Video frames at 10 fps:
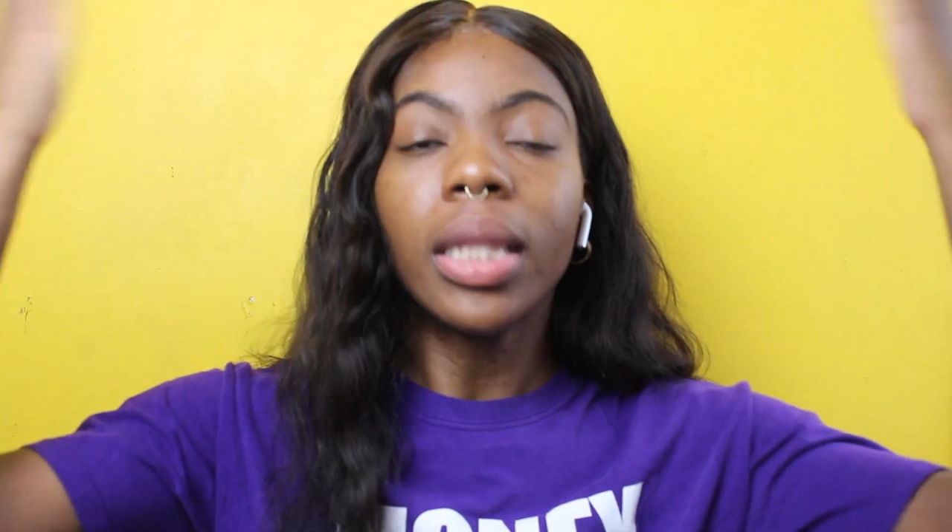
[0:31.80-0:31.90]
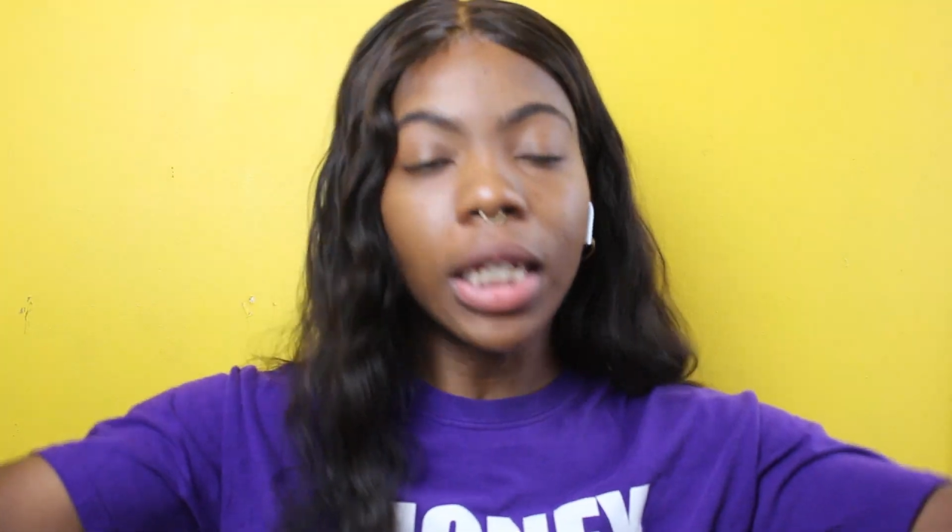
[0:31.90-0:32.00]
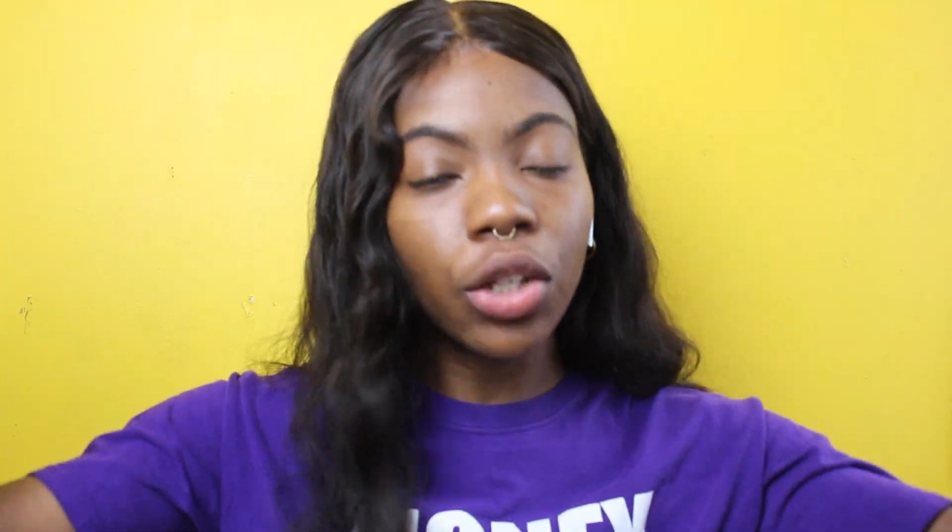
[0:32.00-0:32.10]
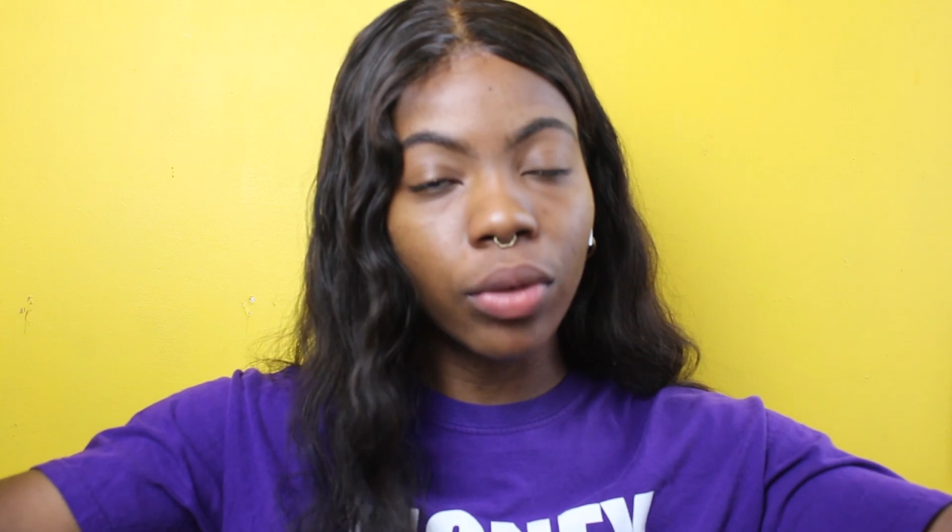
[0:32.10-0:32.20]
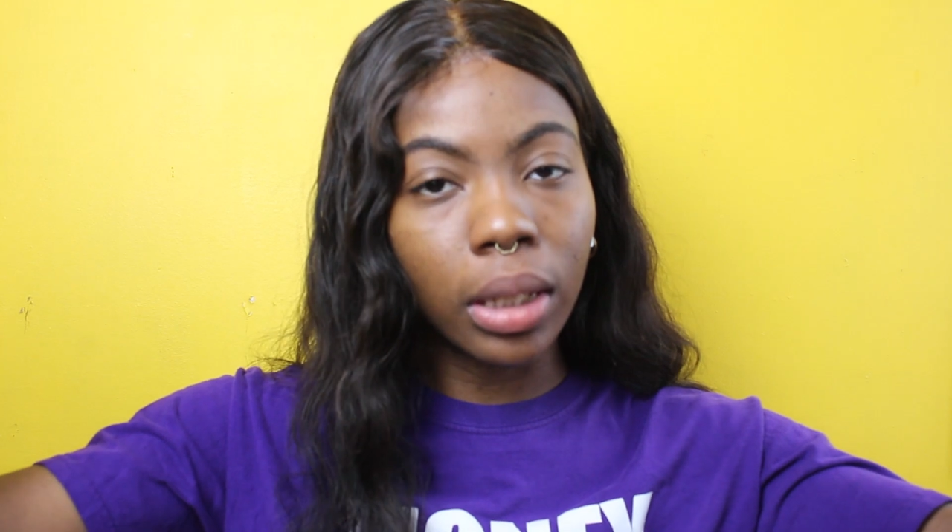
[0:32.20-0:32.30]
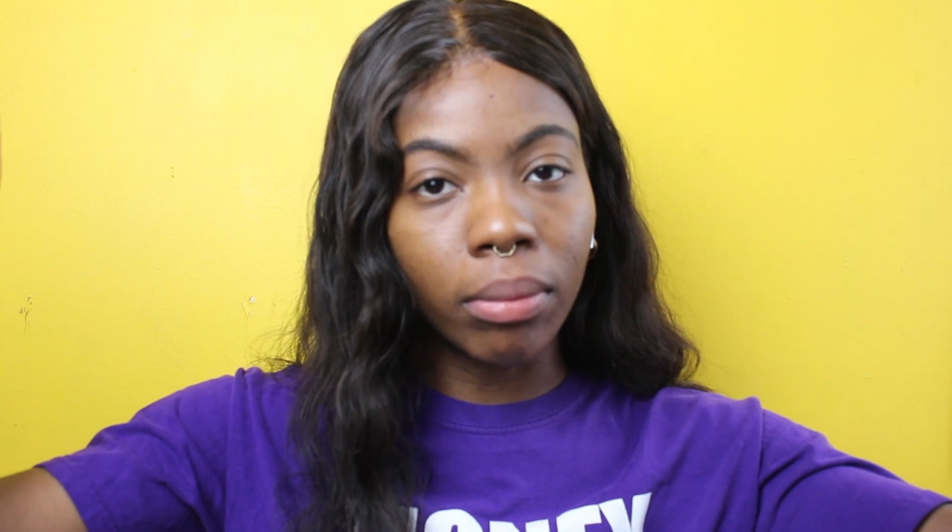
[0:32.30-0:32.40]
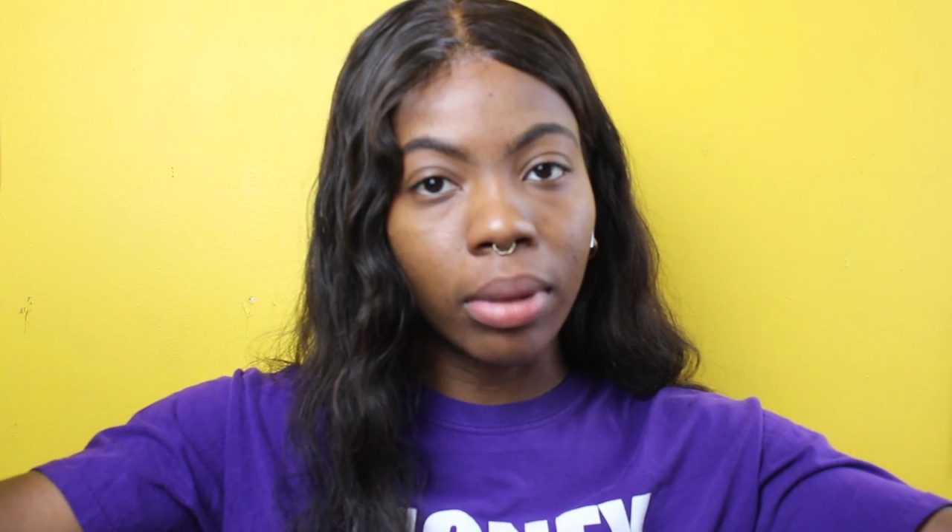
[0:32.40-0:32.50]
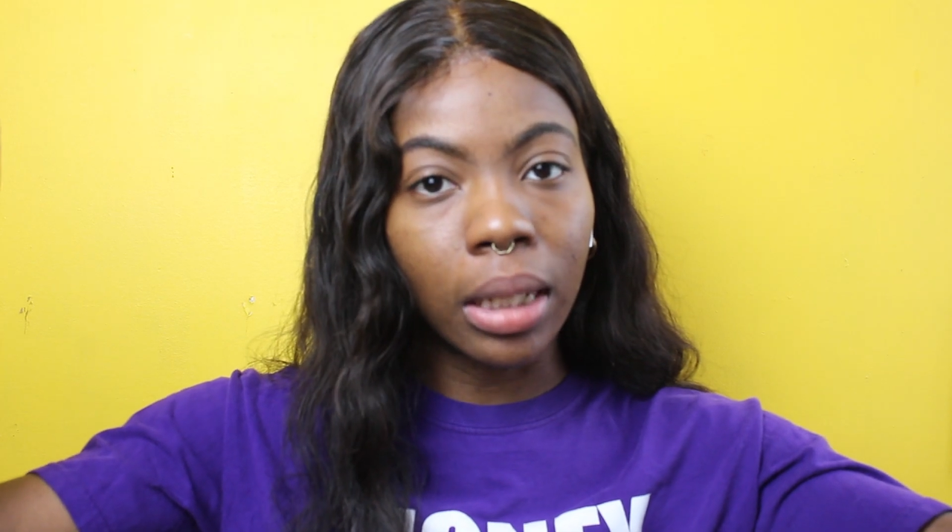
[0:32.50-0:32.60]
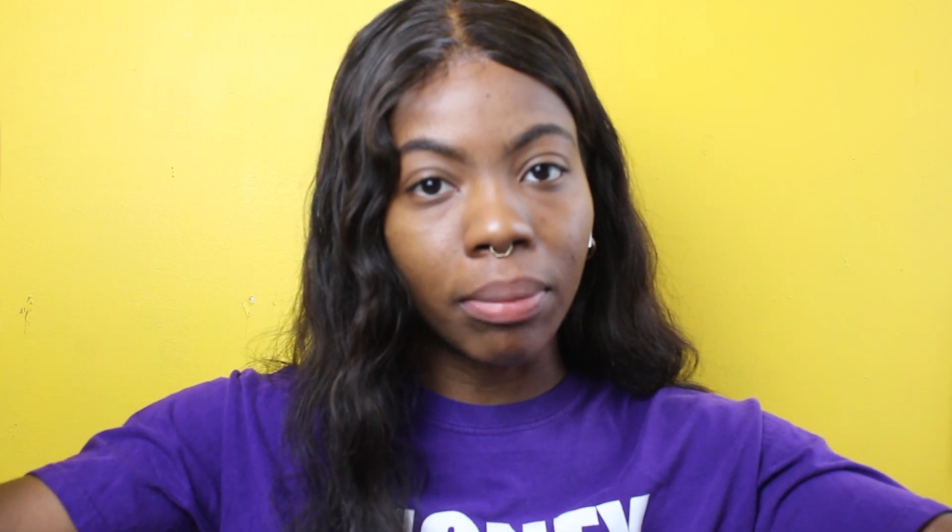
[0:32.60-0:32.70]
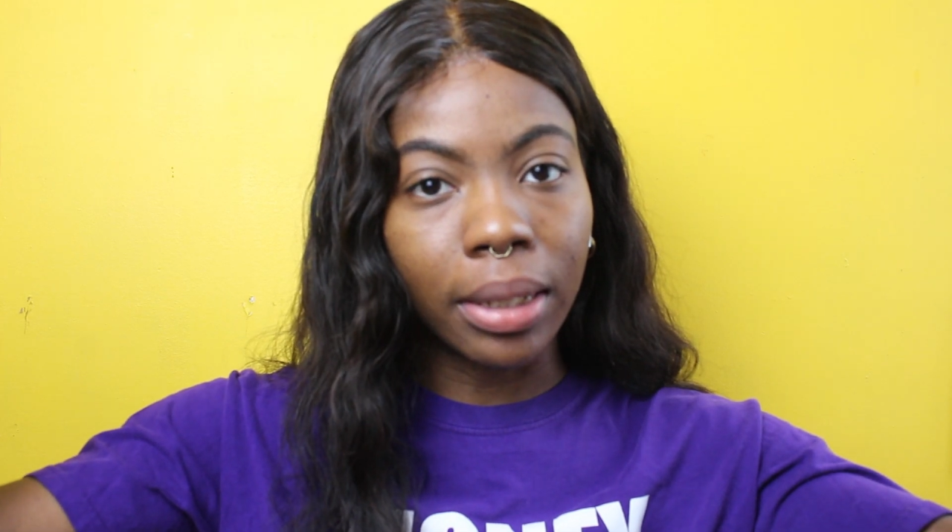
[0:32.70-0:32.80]
This reason
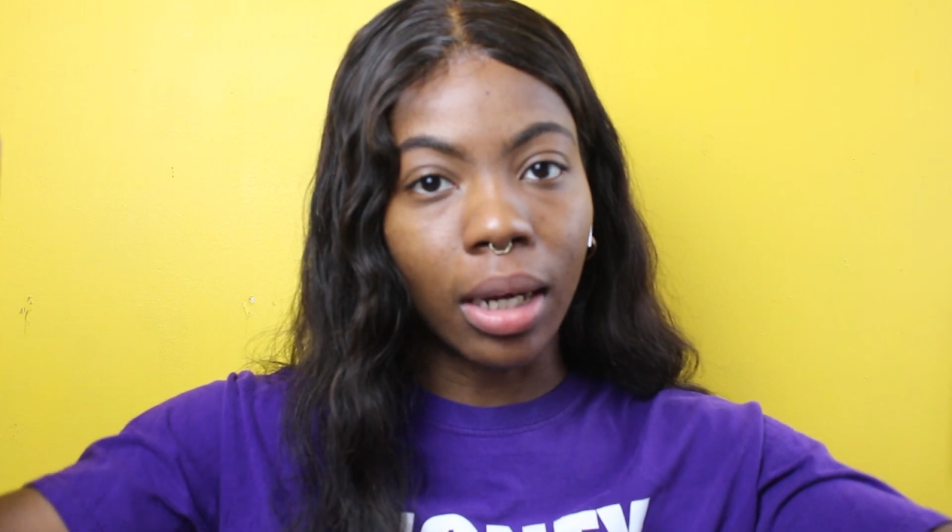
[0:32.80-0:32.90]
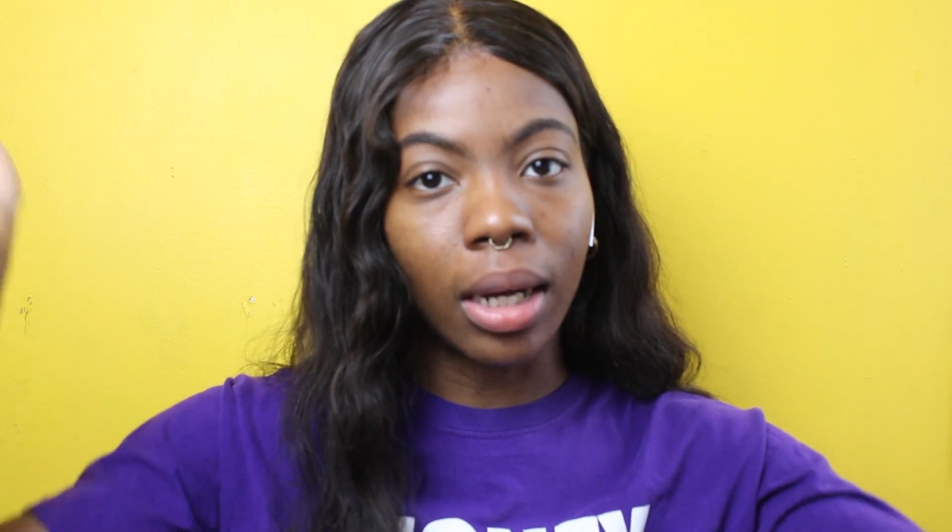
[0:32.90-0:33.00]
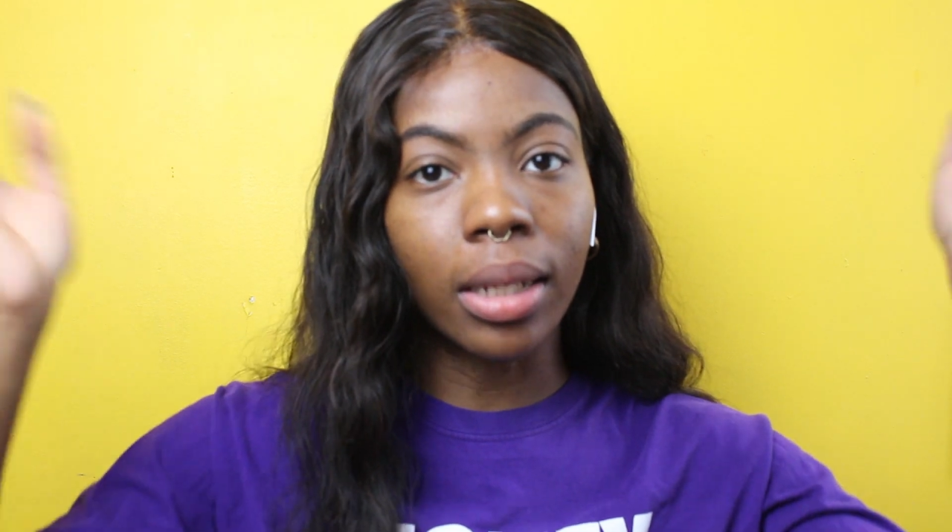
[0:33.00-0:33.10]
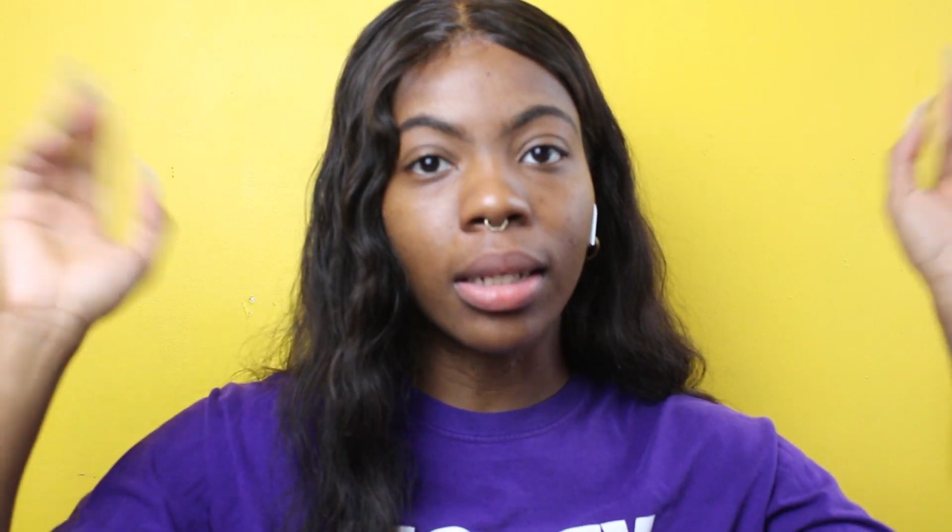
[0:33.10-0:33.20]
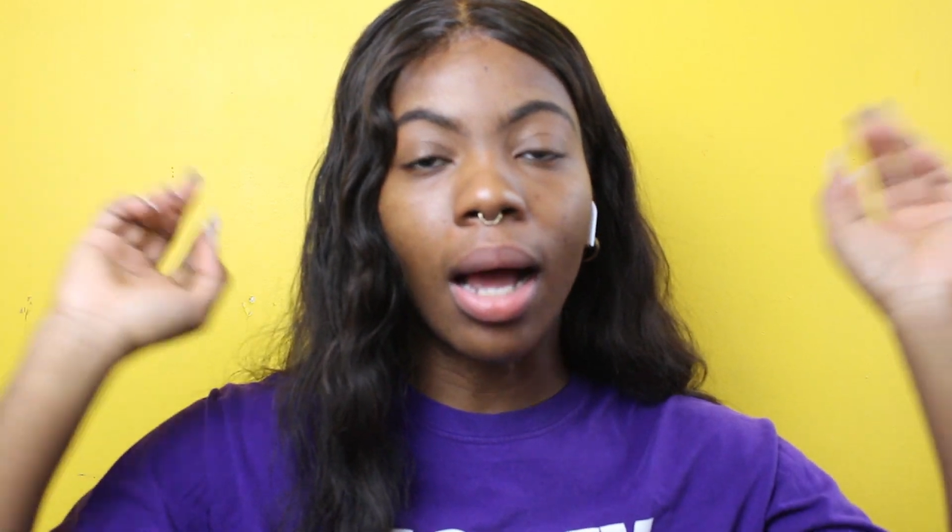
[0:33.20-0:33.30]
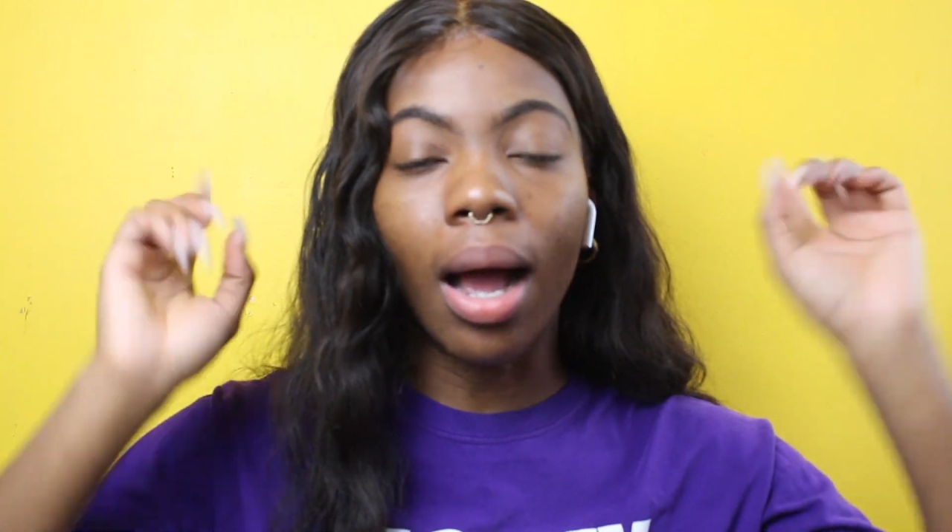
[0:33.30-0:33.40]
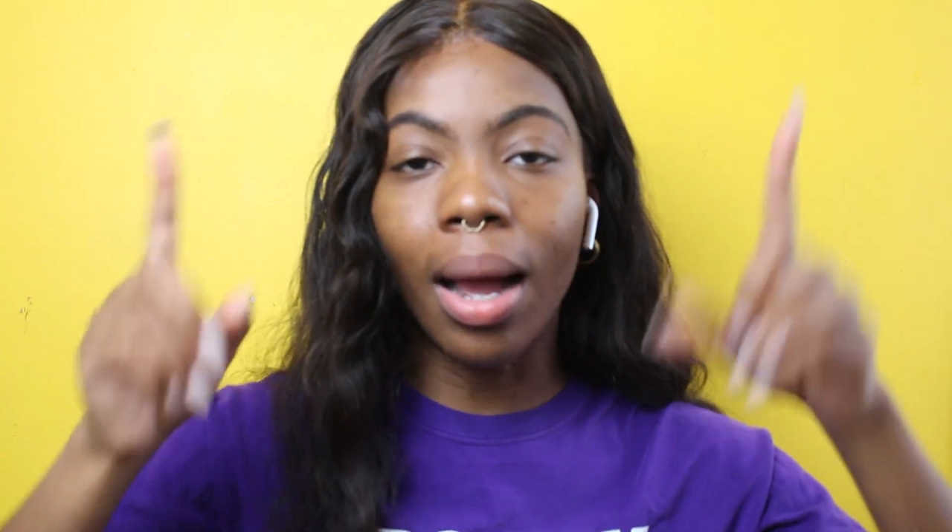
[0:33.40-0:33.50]
being because